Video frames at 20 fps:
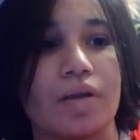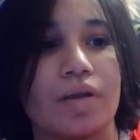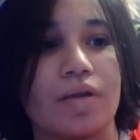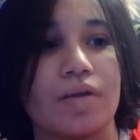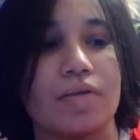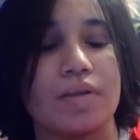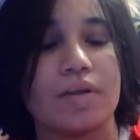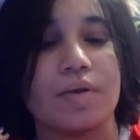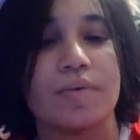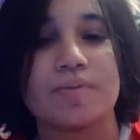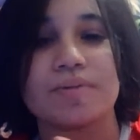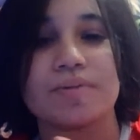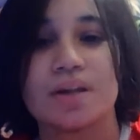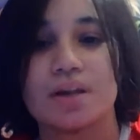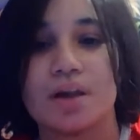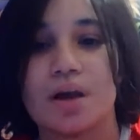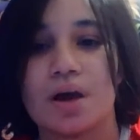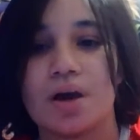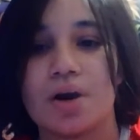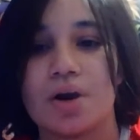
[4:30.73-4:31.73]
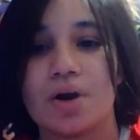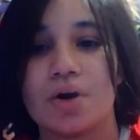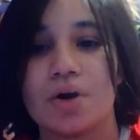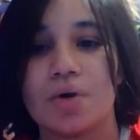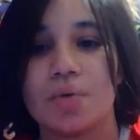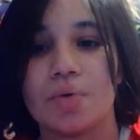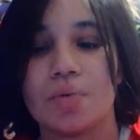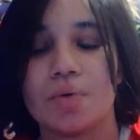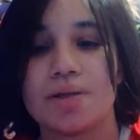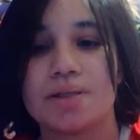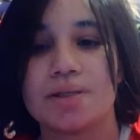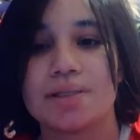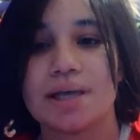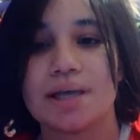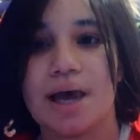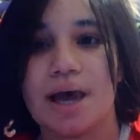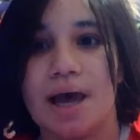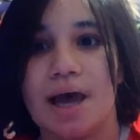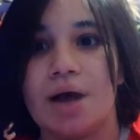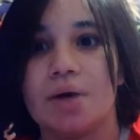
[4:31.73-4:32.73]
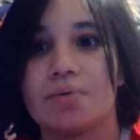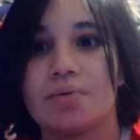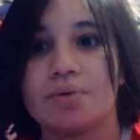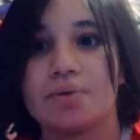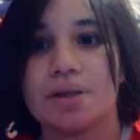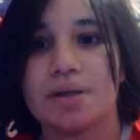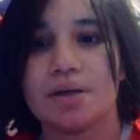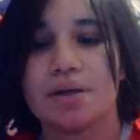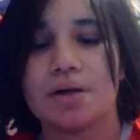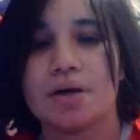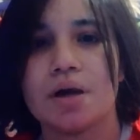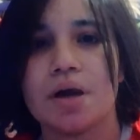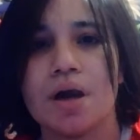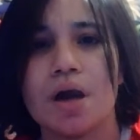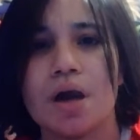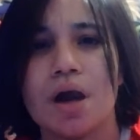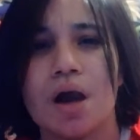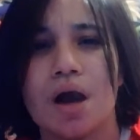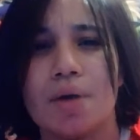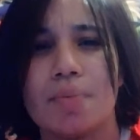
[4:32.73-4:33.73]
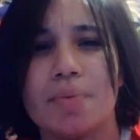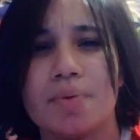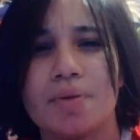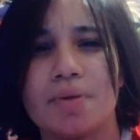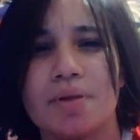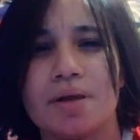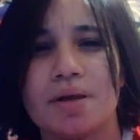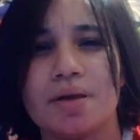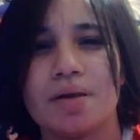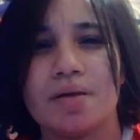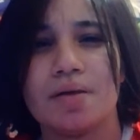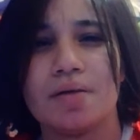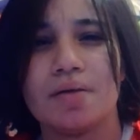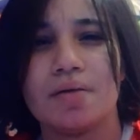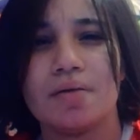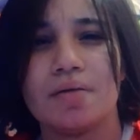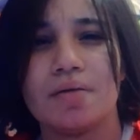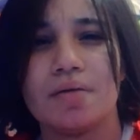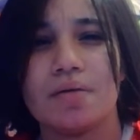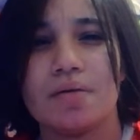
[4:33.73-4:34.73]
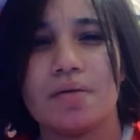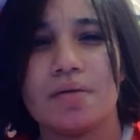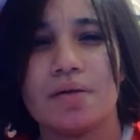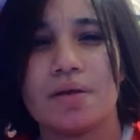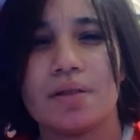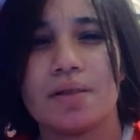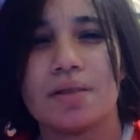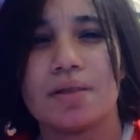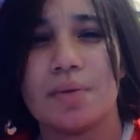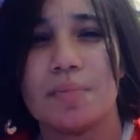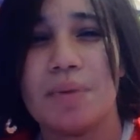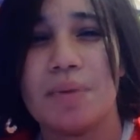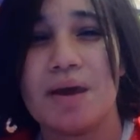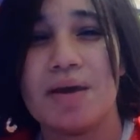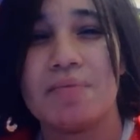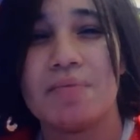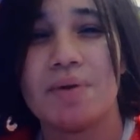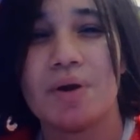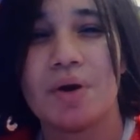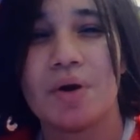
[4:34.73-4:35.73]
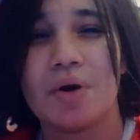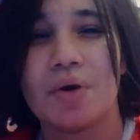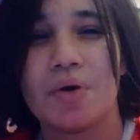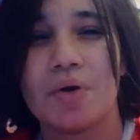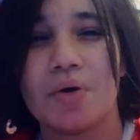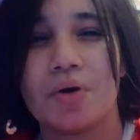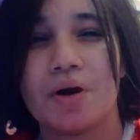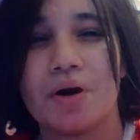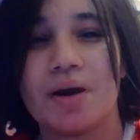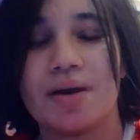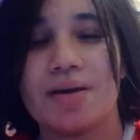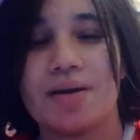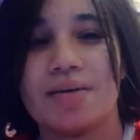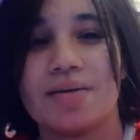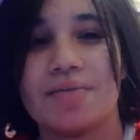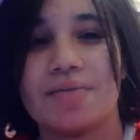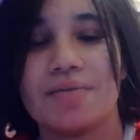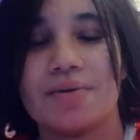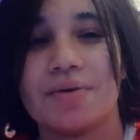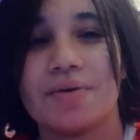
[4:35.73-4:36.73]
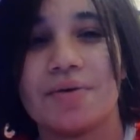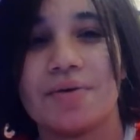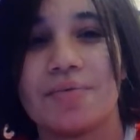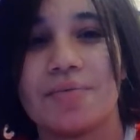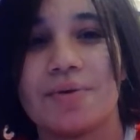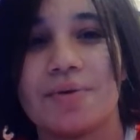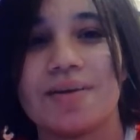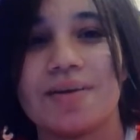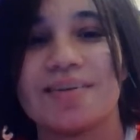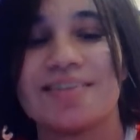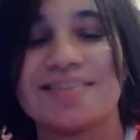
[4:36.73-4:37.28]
You know, there was a lot of good ones out there. I believe they may have been Korean film.